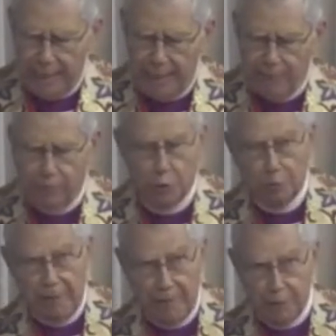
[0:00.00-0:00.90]
gave
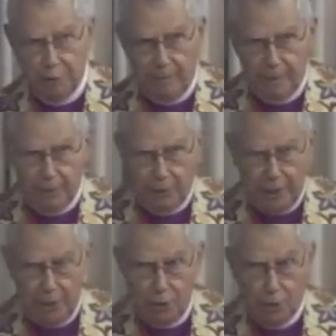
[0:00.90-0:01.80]

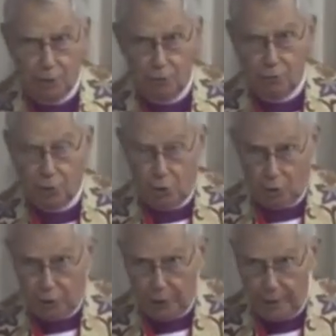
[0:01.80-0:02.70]
responsibility to
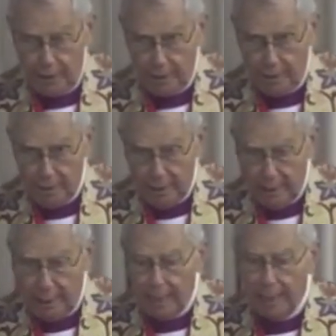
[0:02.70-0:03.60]
clergy
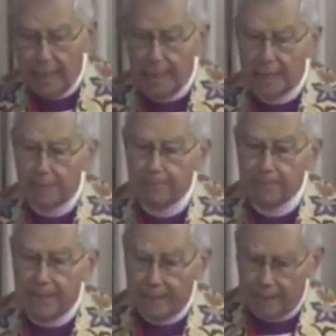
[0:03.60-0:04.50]
uh,
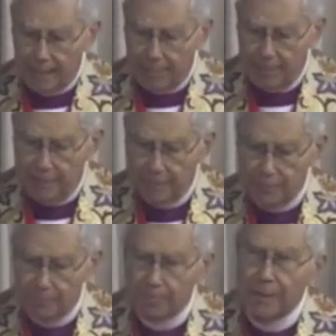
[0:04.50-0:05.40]
and lay
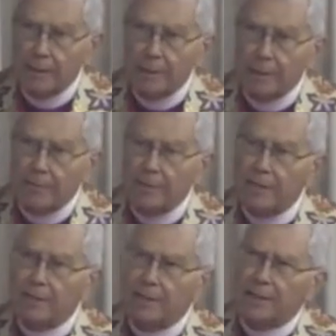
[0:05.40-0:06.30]
people
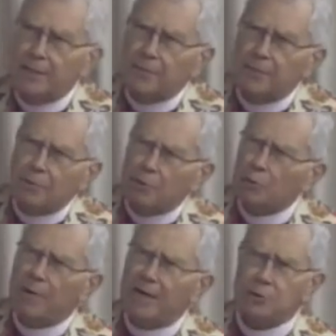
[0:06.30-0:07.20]
the, uh, the
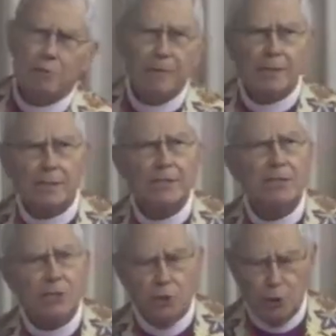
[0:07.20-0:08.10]

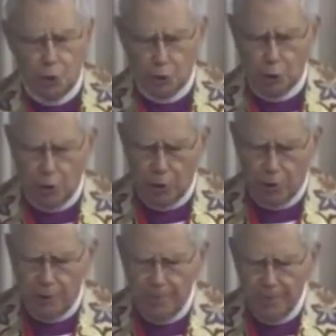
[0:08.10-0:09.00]
responsibility to
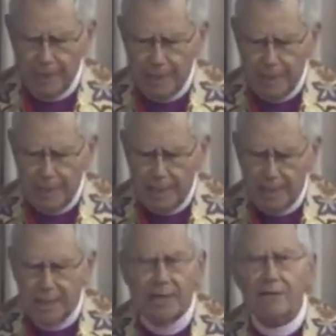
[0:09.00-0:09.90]
discern
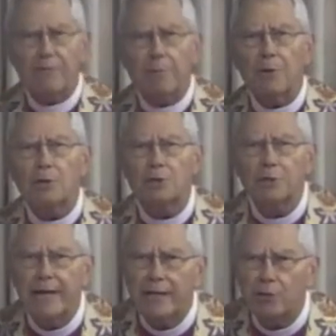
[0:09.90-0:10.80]
uh, if a
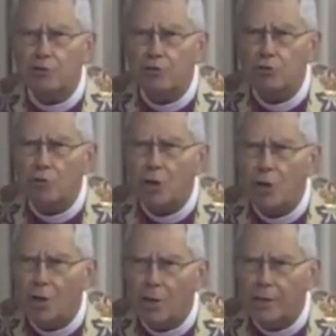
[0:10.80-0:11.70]
person had a true
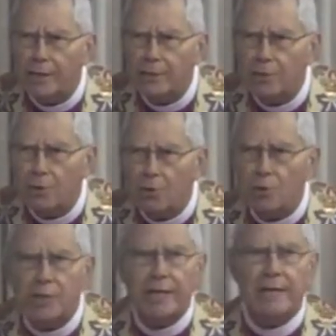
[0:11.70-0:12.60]
calling to
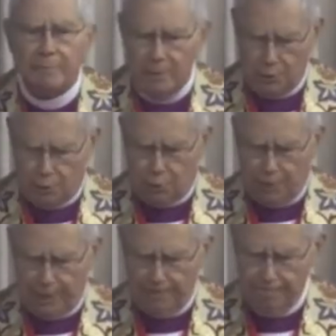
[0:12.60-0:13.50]
ordain ministry.